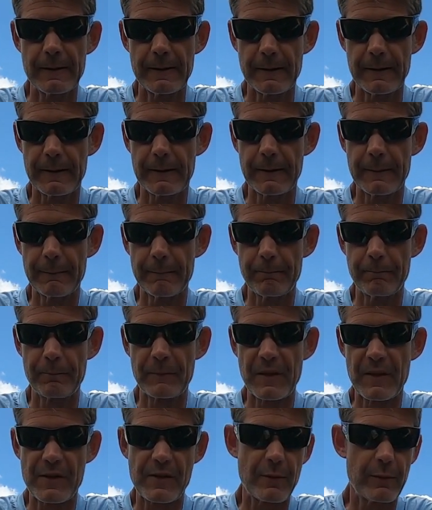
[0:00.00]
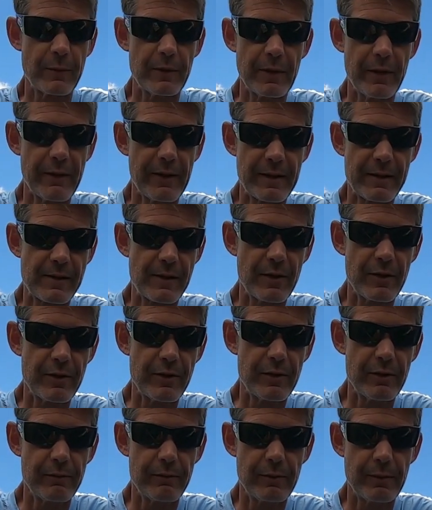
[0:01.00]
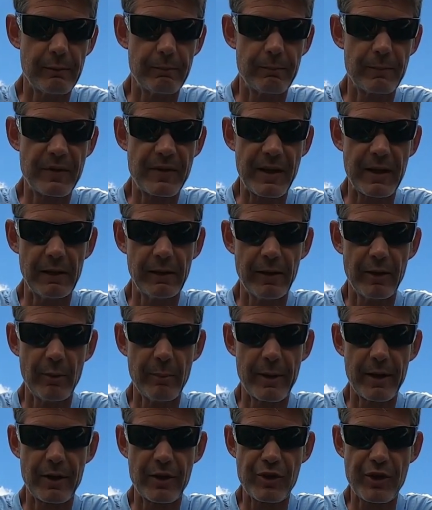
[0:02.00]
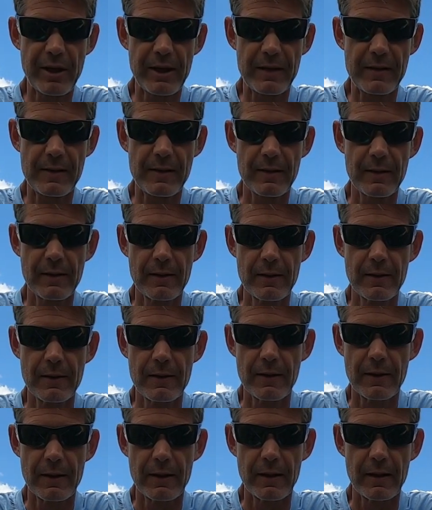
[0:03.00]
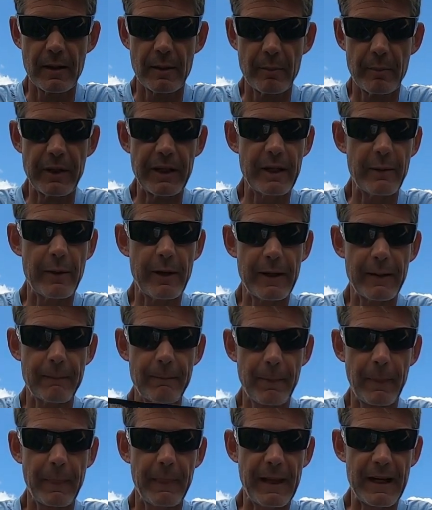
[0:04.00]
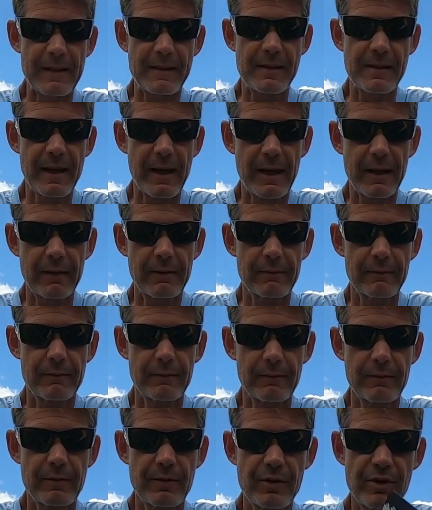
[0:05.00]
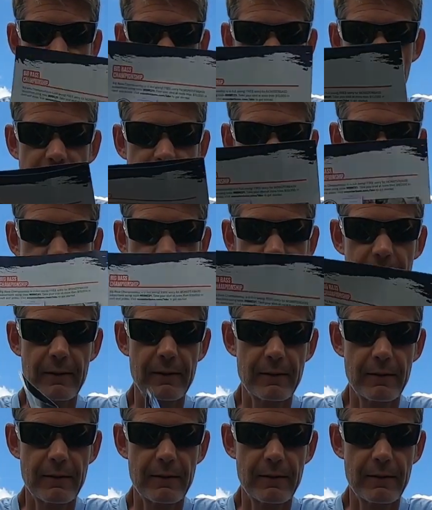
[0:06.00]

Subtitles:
So you know that's good. You stand a little better chance. But anyway, that's that. Check into that.